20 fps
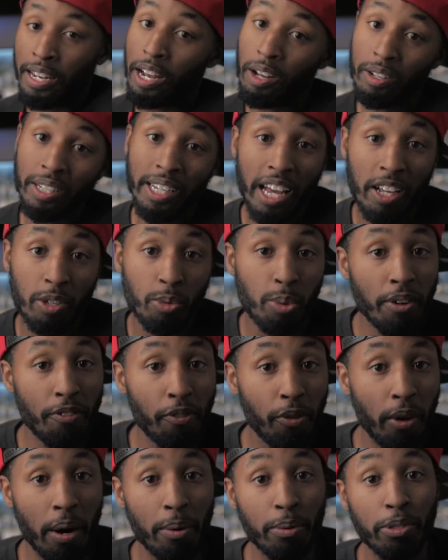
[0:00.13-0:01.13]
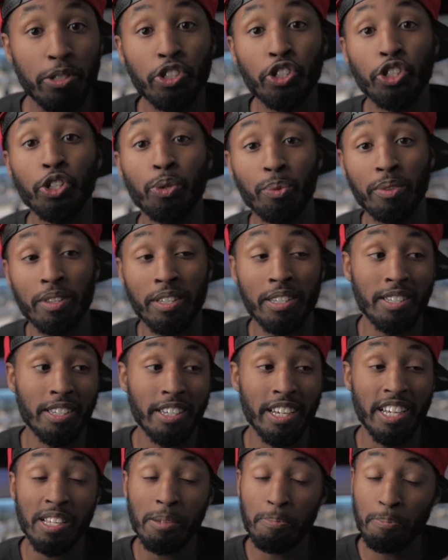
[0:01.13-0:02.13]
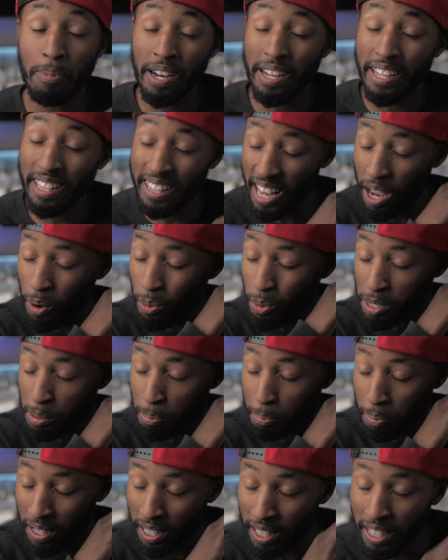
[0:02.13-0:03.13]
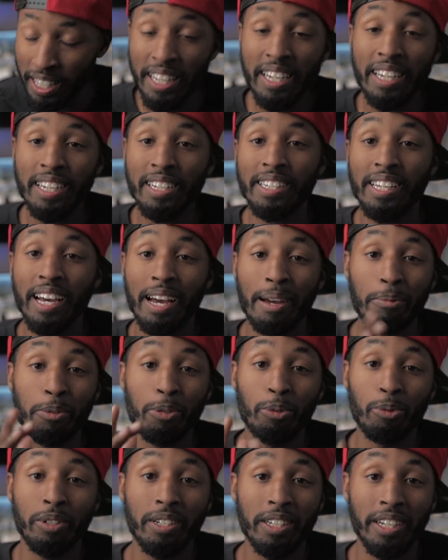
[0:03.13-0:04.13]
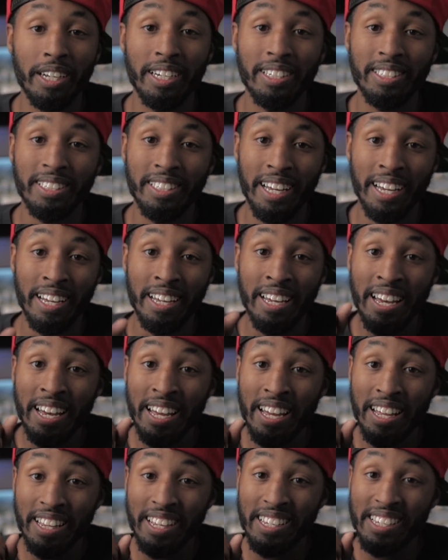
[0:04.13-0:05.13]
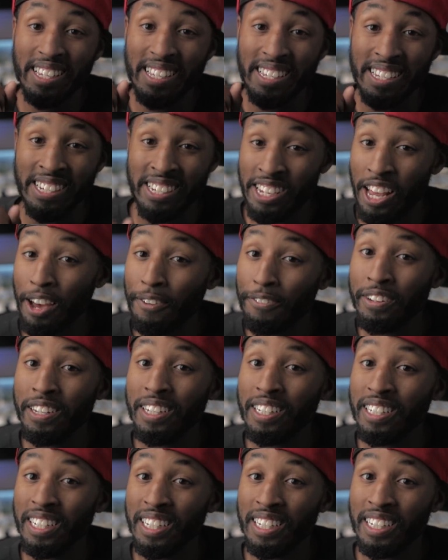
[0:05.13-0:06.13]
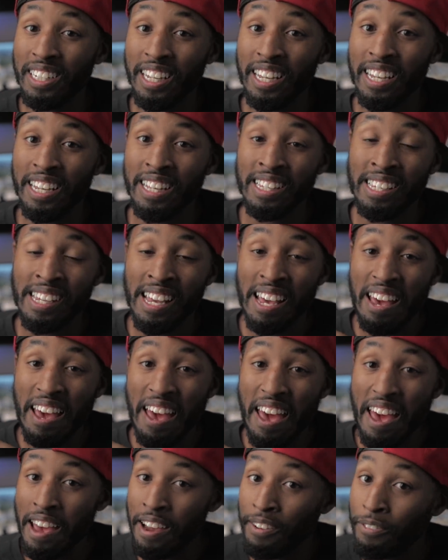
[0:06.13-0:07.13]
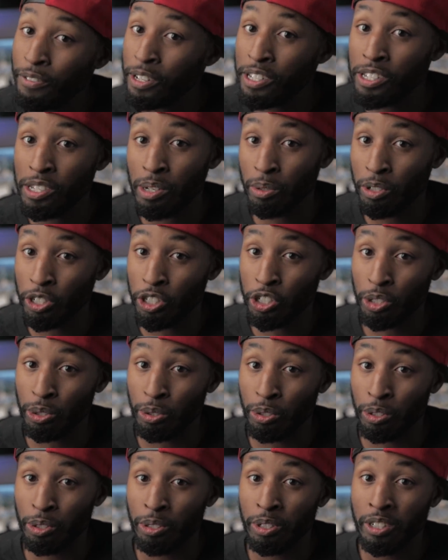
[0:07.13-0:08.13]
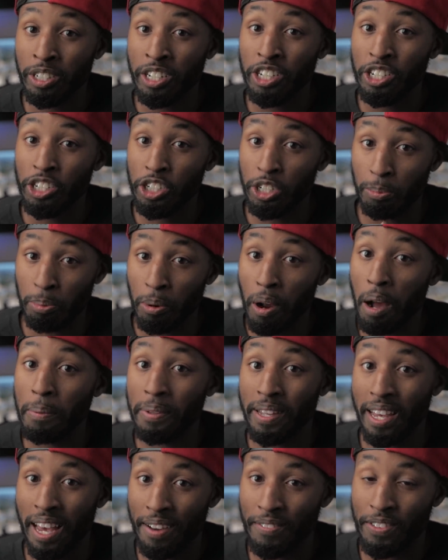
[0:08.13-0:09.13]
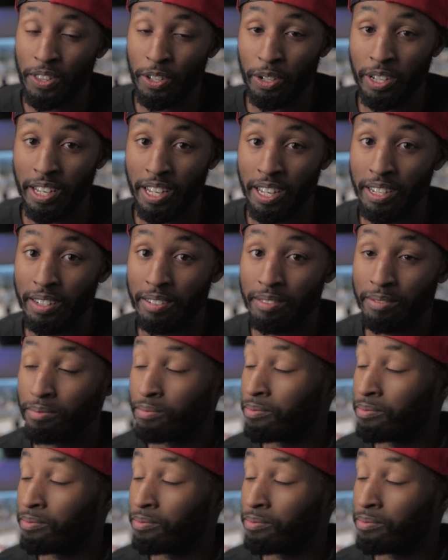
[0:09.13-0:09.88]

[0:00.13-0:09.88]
Now, I only got twenty-four hours to shoot with this lens, but that was plenty of time to realize that this is definitely a lens every Sony shooter should probably have in their kit.